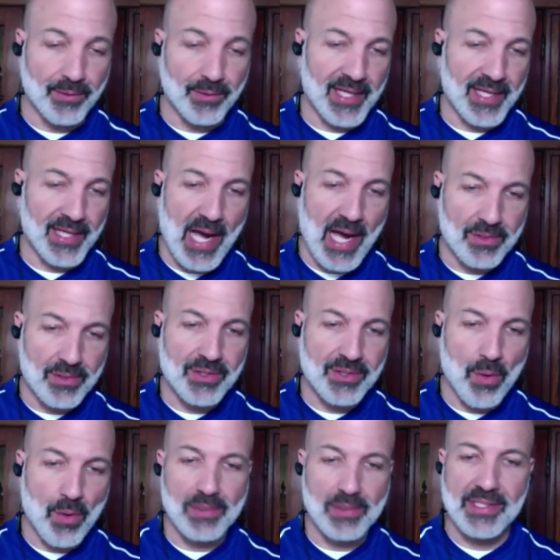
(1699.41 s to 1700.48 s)
including
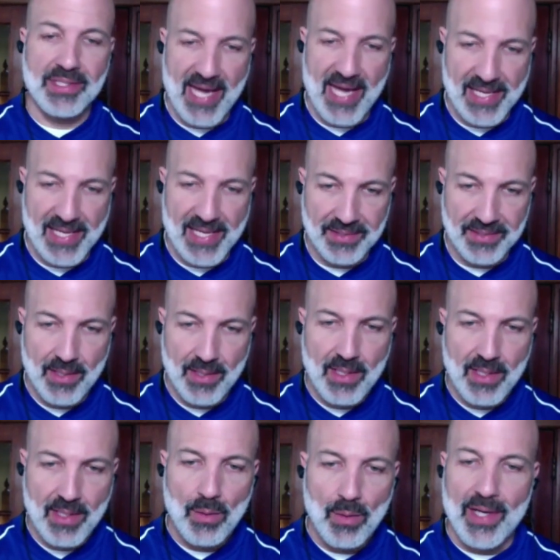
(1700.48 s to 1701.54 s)
honors cords and
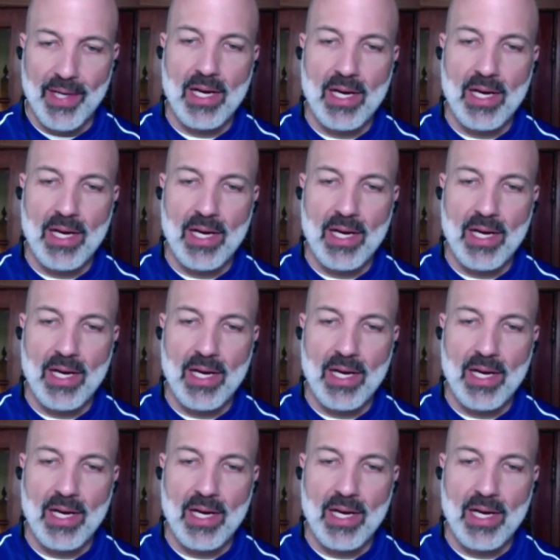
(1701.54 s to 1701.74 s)
tassels.